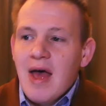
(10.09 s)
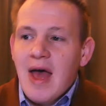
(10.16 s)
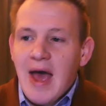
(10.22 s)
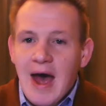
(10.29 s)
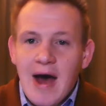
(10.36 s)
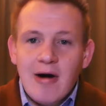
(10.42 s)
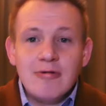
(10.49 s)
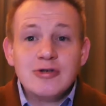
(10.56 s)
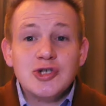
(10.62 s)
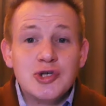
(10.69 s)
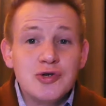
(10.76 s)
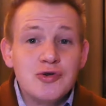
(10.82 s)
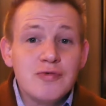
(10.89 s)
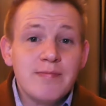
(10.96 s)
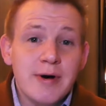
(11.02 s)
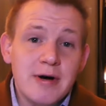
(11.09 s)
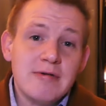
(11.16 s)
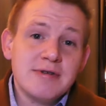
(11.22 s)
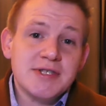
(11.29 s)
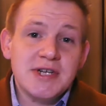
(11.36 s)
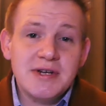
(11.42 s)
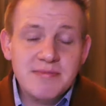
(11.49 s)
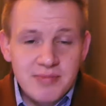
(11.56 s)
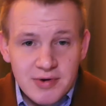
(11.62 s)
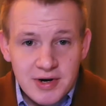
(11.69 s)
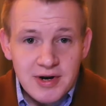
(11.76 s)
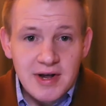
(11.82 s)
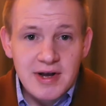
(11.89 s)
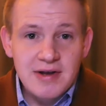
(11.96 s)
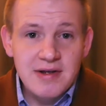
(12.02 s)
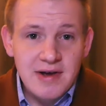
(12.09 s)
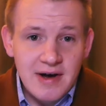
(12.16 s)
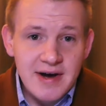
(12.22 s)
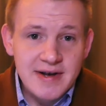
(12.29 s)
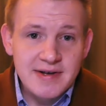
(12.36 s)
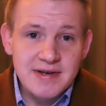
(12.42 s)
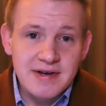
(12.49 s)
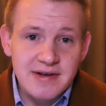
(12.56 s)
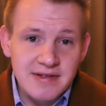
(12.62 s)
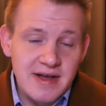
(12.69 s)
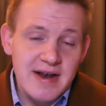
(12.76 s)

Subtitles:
how to post and predate content.